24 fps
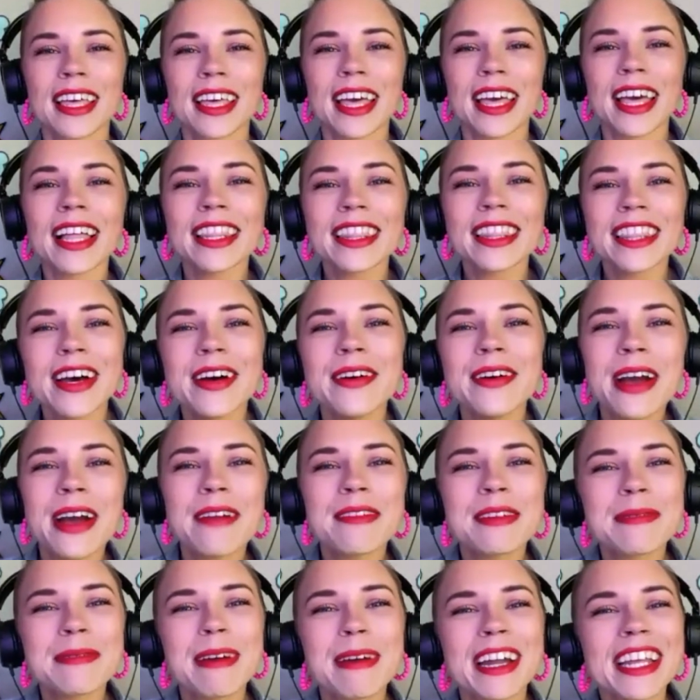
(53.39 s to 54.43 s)
Hello,
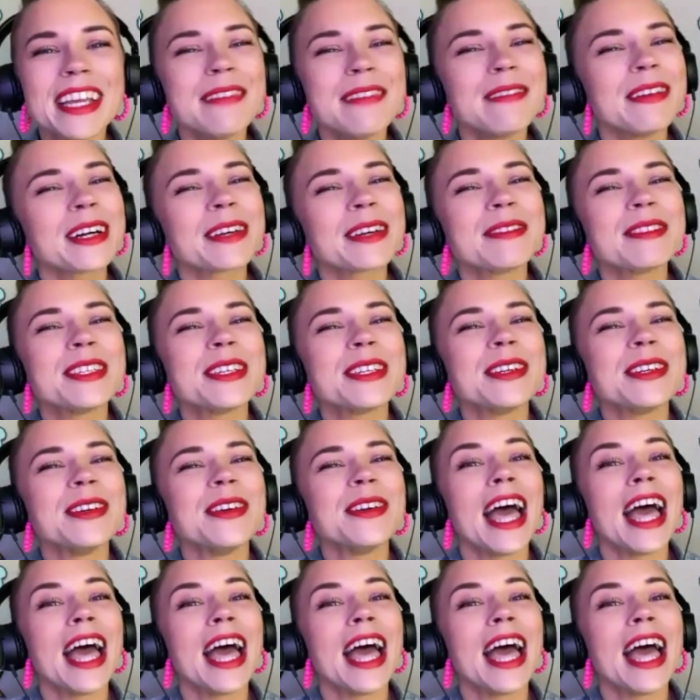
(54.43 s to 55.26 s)
everybody, and welcome to